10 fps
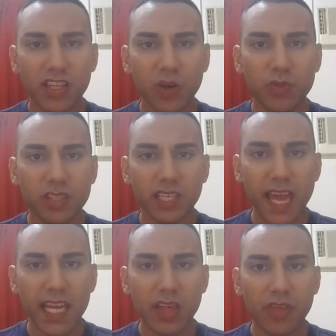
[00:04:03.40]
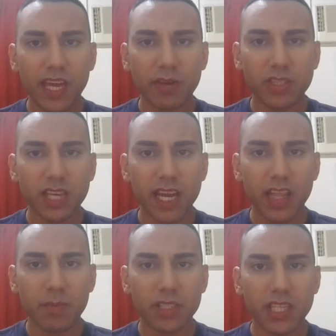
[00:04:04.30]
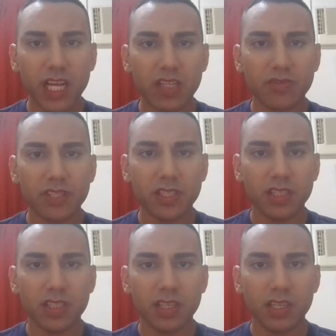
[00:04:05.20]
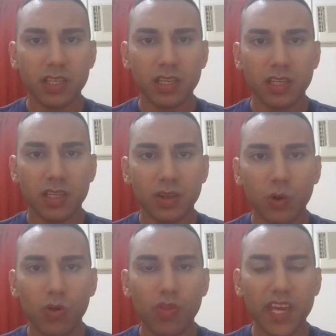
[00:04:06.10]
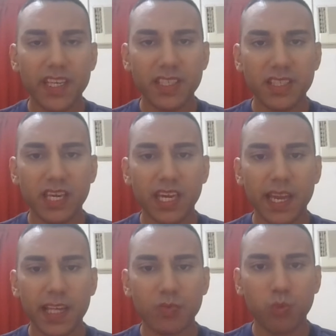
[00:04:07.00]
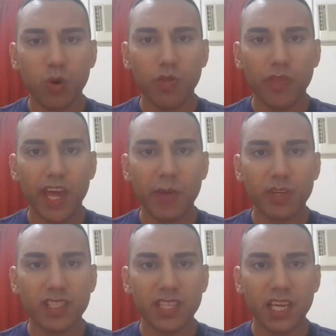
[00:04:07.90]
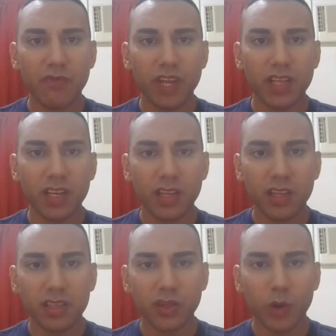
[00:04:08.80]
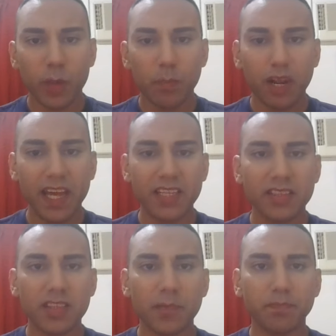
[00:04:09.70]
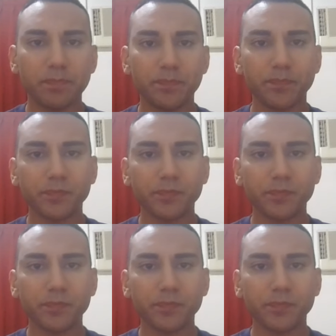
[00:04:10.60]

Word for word: they don't see anything outside of themselves. All they see is what they're receiving, so it blinds them.